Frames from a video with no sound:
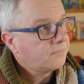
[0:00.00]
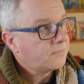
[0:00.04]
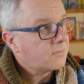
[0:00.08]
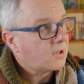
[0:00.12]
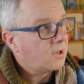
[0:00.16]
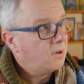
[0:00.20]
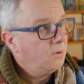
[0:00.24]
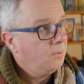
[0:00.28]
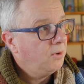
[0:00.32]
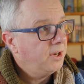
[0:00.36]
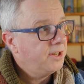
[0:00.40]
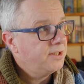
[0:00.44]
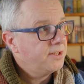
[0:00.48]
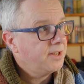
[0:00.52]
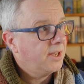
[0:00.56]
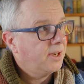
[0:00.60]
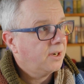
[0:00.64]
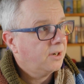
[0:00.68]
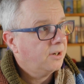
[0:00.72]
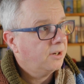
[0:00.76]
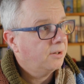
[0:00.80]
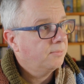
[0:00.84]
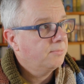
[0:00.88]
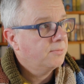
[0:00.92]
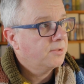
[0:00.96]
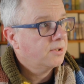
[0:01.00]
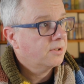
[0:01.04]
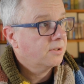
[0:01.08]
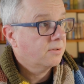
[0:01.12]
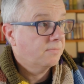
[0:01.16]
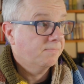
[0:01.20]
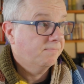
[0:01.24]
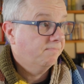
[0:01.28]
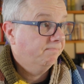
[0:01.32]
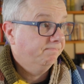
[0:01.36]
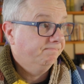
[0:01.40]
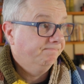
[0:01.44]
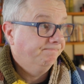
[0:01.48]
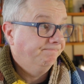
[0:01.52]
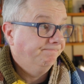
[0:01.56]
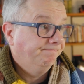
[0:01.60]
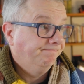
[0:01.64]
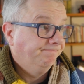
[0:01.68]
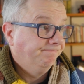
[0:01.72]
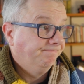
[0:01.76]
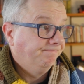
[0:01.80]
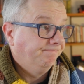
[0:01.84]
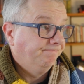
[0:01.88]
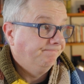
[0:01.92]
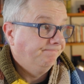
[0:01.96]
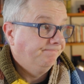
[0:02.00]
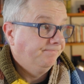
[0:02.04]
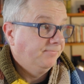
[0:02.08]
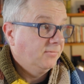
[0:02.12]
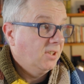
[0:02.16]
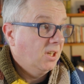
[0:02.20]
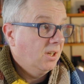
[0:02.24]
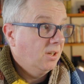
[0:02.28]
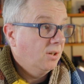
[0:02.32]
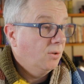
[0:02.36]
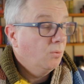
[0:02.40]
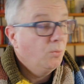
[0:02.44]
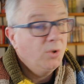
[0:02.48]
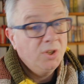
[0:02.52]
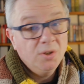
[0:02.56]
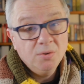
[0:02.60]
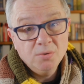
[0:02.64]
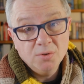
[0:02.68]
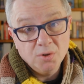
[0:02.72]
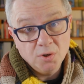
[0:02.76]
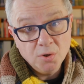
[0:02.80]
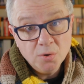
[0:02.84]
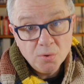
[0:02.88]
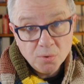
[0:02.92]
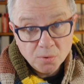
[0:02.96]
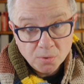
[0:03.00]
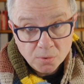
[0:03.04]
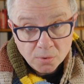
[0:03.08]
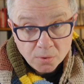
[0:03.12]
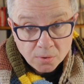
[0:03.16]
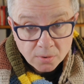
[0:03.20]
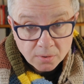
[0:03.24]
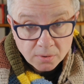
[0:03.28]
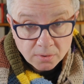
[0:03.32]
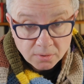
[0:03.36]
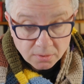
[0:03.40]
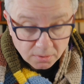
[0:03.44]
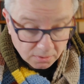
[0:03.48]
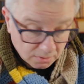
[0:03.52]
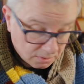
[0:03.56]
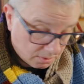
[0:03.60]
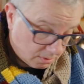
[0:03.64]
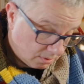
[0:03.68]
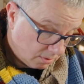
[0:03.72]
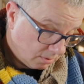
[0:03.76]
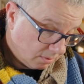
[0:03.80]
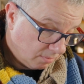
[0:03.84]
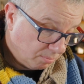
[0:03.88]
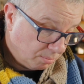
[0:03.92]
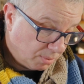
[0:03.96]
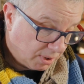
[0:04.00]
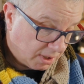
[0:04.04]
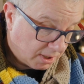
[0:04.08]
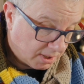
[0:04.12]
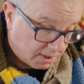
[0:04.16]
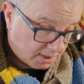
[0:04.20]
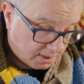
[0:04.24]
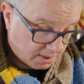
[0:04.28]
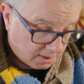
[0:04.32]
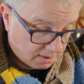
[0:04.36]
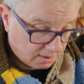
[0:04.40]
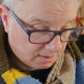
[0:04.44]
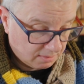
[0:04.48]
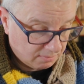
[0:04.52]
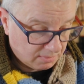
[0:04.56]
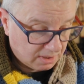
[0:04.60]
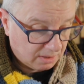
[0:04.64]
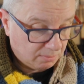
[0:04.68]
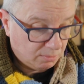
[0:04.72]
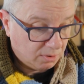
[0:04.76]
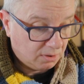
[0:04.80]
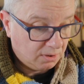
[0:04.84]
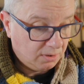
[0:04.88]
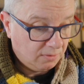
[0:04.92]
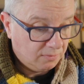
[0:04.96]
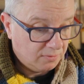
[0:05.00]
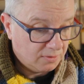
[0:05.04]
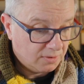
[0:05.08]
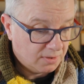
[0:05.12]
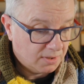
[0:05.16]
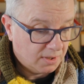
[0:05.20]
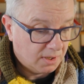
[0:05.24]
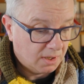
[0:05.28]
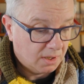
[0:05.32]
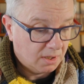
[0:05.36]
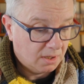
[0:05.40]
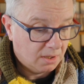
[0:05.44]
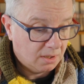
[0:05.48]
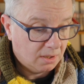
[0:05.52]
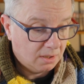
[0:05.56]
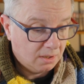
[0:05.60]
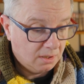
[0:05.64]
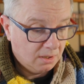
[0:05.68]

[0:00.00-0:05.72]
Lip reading: Whence that comes, we don't know, but my belief is that